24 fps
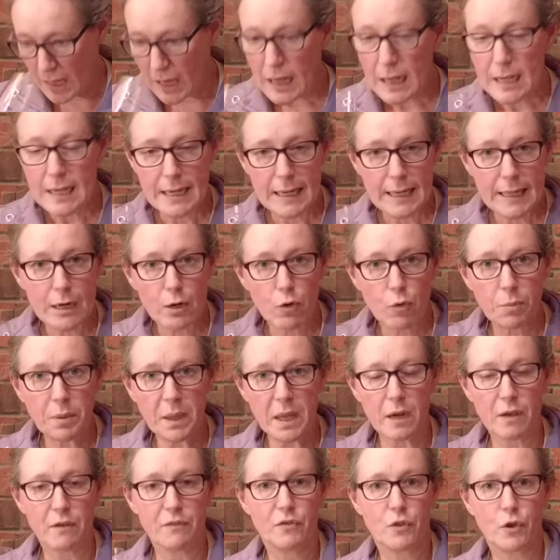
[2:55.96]
A little
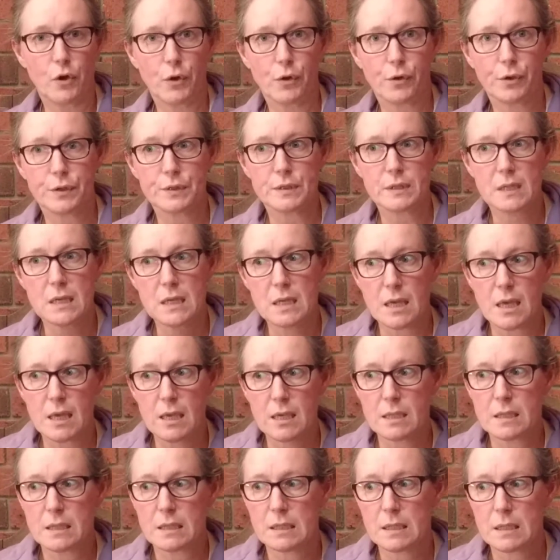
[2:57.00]
bit of those
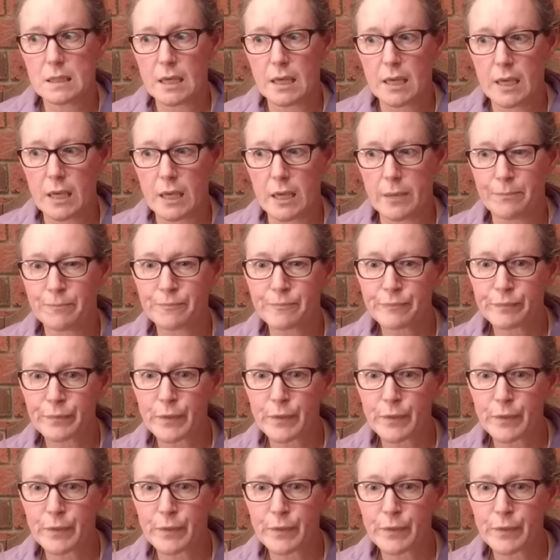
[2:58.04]
yeasty